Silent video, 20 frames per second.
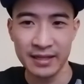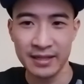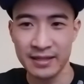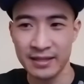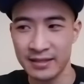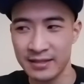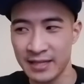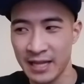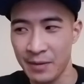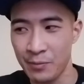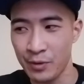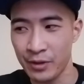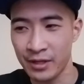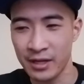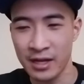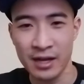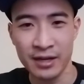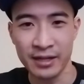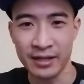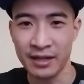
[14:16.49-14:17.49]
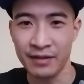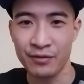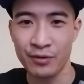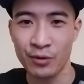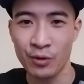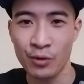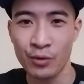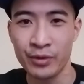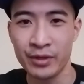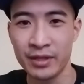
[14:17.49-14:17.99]
same with cutting. If
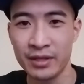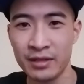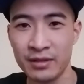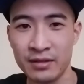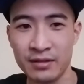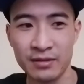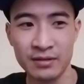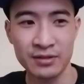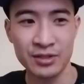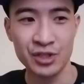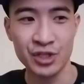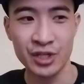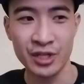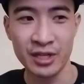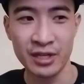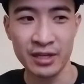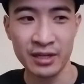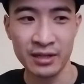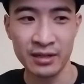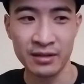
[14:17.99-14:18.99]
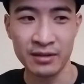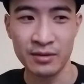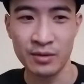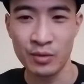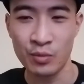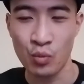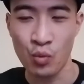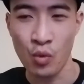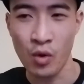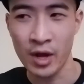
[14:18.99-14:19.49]
you're only cheating
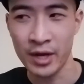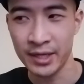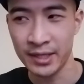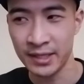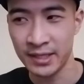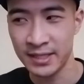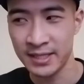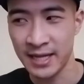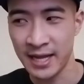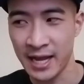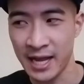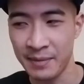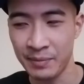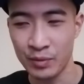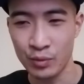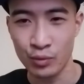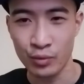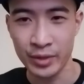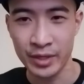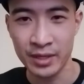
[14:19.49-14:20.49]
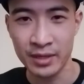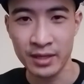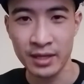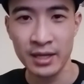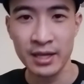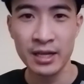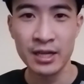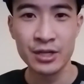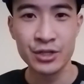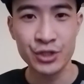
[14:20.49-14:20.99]
1 time a week,
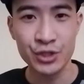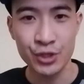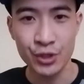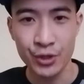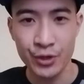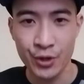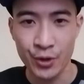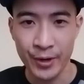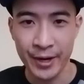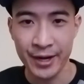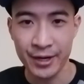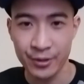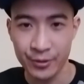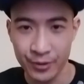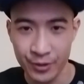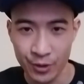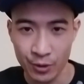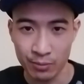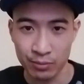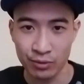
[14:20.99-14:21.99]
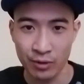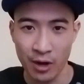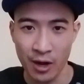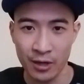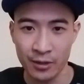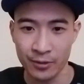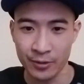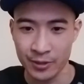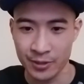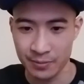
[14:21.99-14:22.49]
sure, you're hindering your
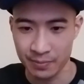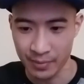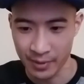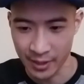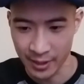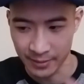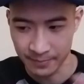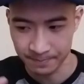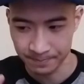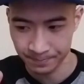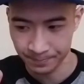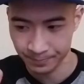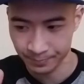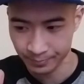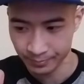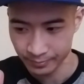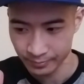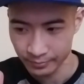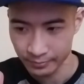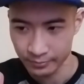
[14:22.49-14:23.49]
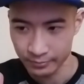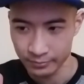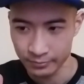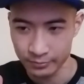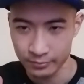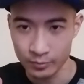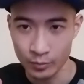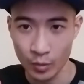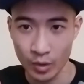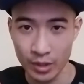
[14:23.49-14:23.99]
progress, but
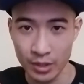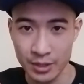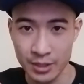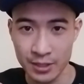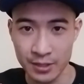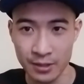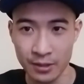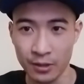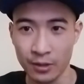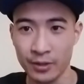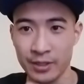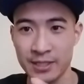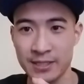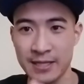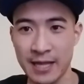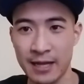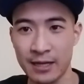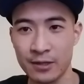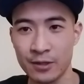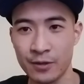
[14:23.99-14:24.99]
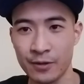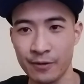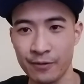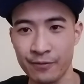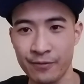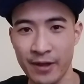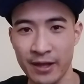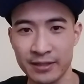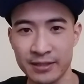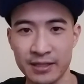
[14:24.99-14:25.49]
still, it's not going to
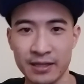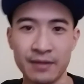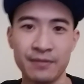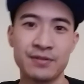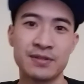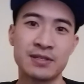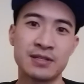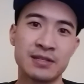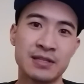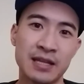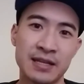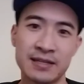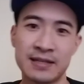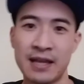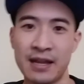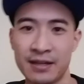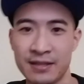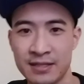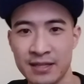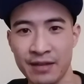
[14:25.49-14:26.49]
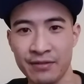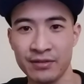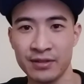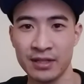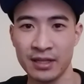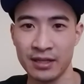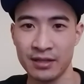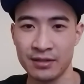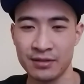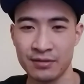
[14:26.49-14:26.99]
affect it if 6 out of 7
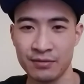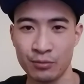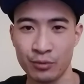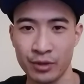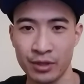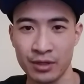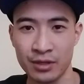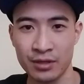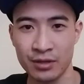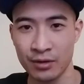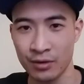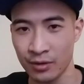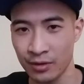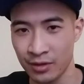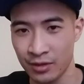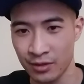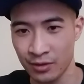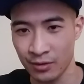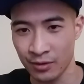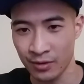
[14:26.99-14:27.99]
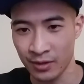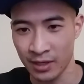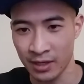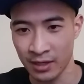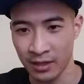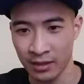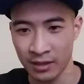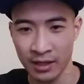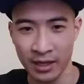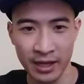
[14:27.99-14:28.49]
days a week you're
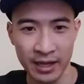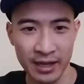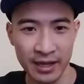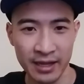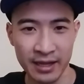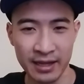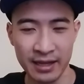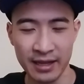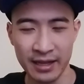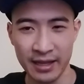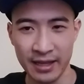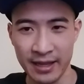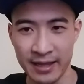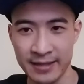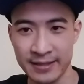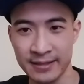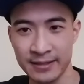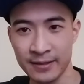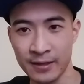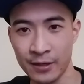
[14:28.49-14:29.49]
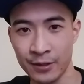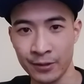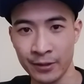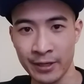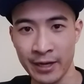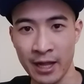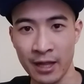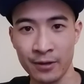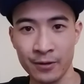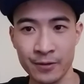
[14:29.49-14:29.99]
eating 1800
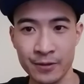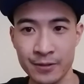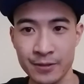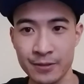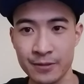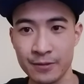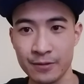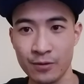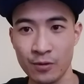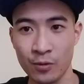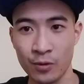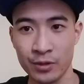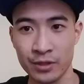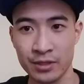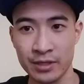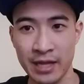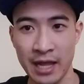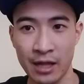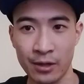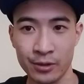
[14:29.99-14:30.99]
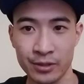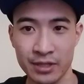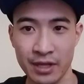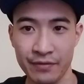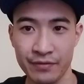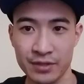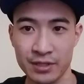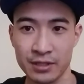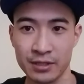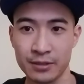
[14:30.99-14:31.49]
calories or caloric
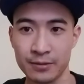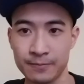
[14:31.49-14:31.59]
deficit.